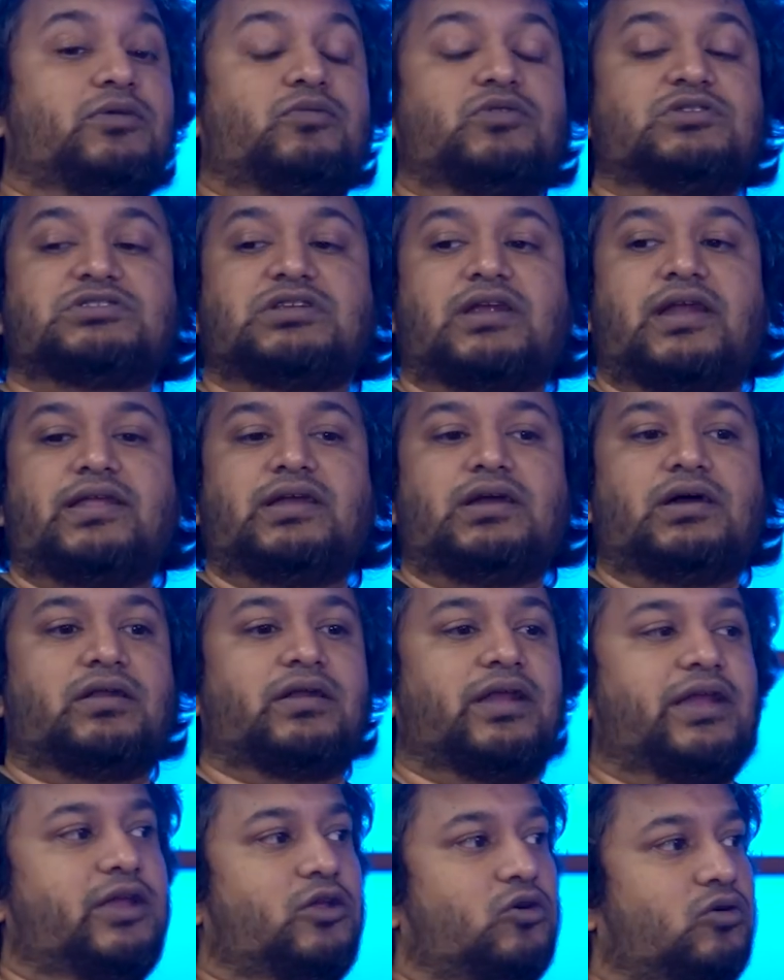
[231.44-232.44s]
was running a
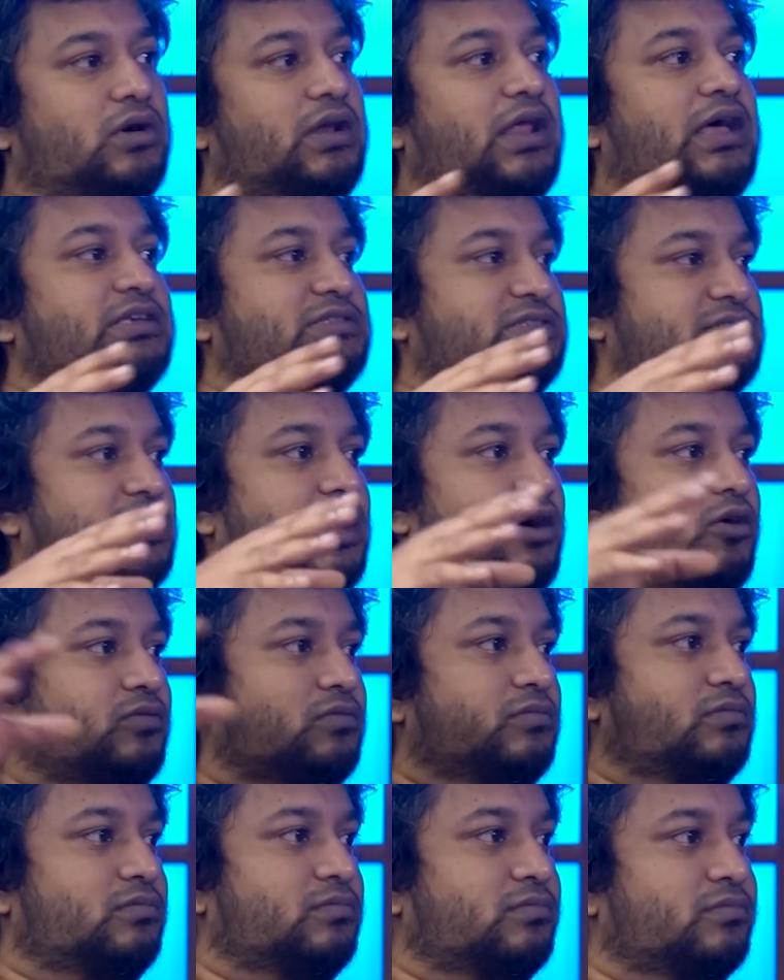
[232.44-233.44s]
radio class
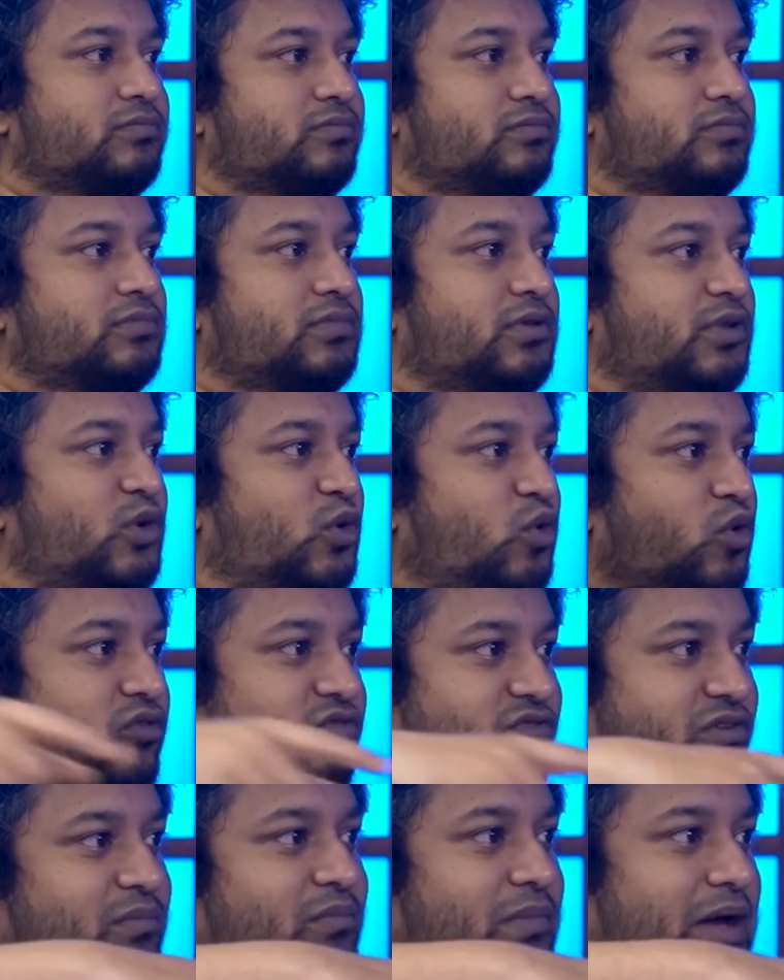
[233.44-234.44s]
down the road
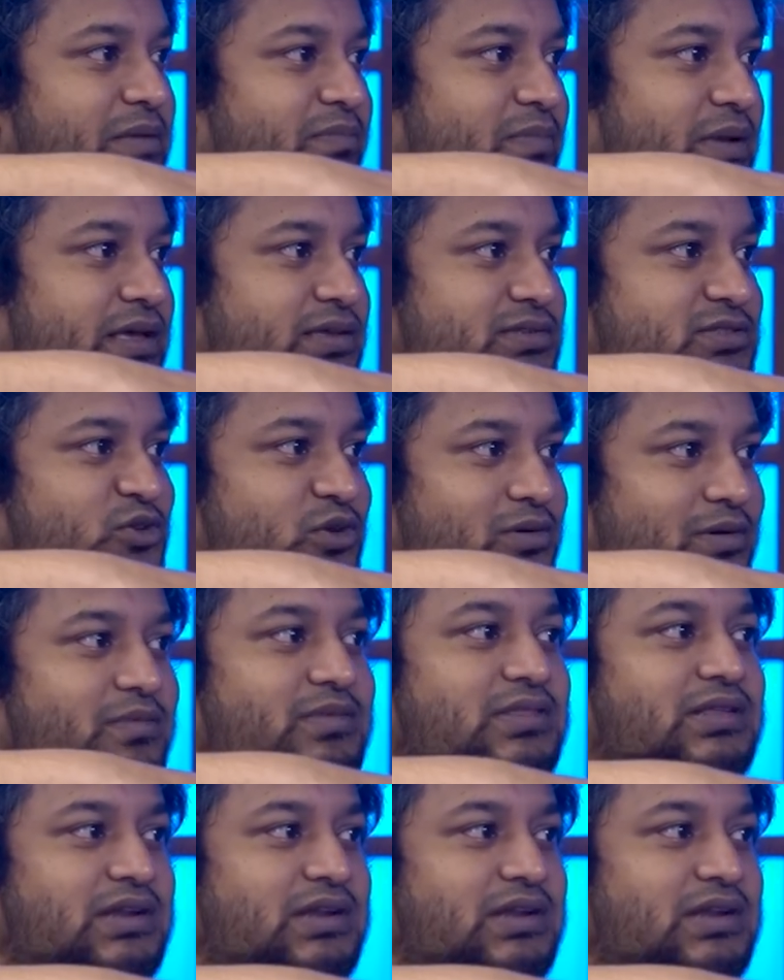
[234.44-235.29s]
from my place. Do you remember the